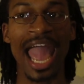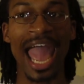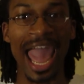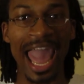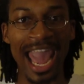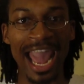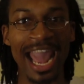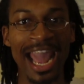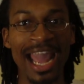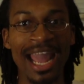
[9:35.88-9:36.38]

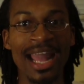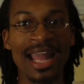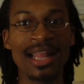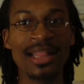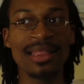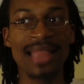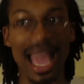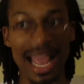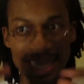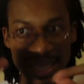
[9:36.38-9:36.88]

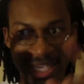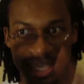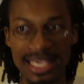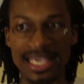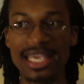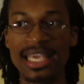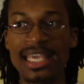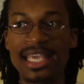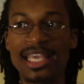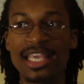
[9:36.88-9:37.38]
and that
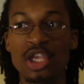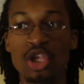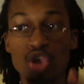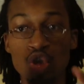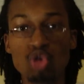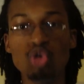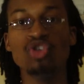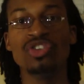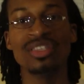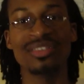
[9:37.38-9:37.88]
he
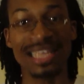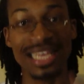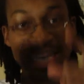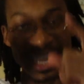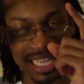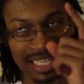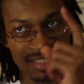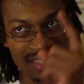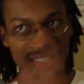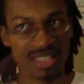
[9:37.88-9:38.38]
uses in
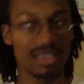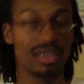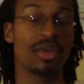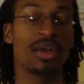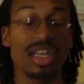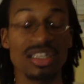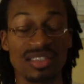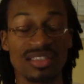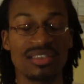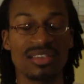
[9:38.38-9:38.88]
his
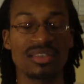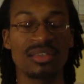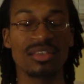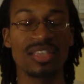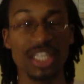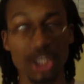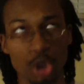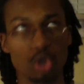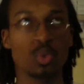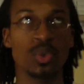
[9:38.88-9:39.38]

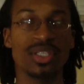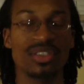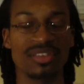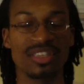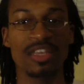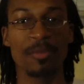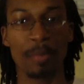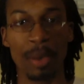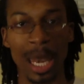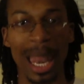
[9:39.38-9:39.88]

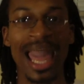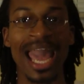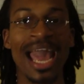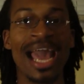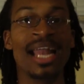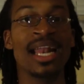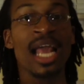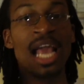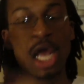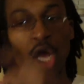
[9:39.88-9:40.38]
constituency
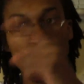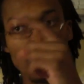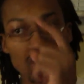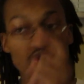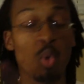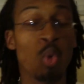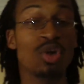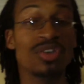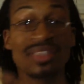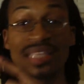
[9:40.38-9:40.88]
plan
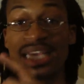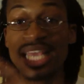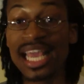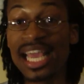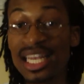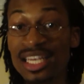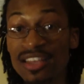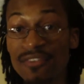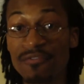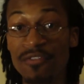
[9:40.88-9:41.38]
towards the
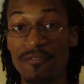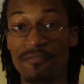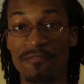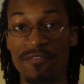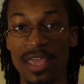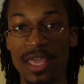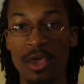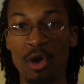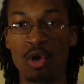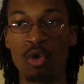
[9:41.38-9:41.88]
end of the
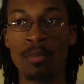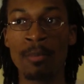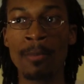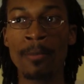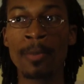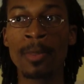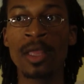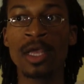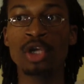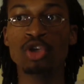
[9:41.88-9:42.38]
film.
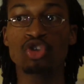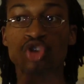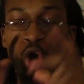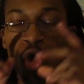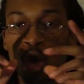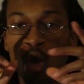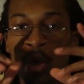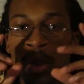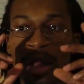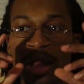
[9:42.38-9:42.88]

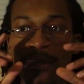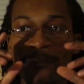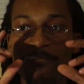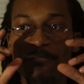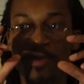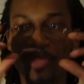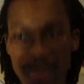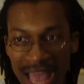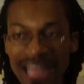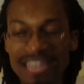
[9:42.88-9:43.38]
So
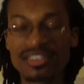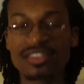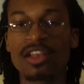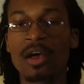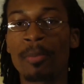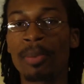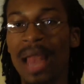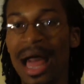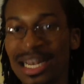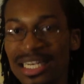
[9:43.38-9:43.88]
that
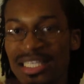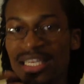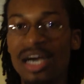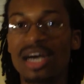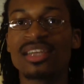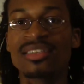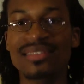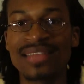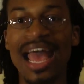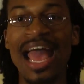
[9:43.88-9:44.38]
subplot
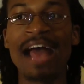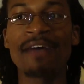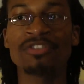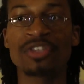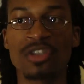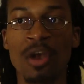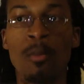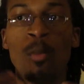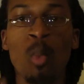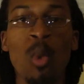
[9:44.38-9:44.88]
does have
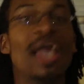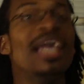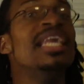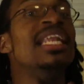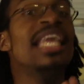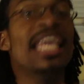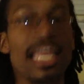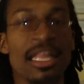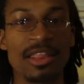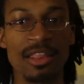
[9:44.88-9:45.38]
some
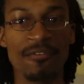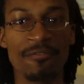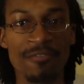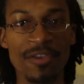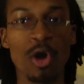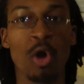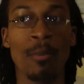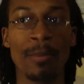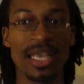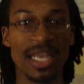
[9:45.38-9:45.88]
weight in the
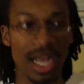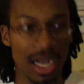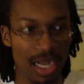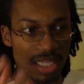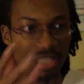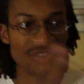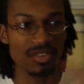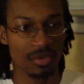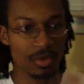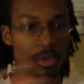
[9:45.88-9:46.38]
film
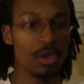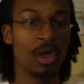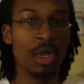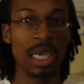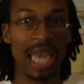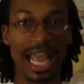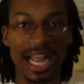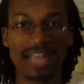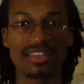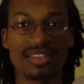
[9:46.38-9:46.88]
because,
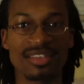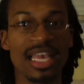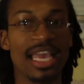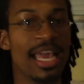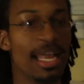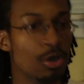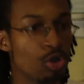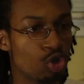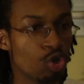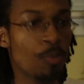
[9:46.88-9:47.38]
like I
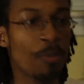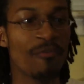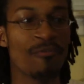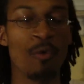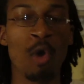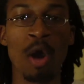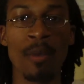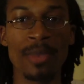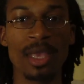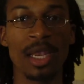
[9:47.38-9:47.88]
said, super
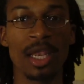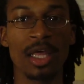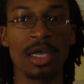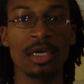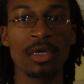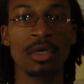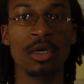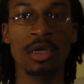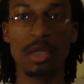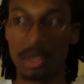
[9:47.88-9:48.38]
formula,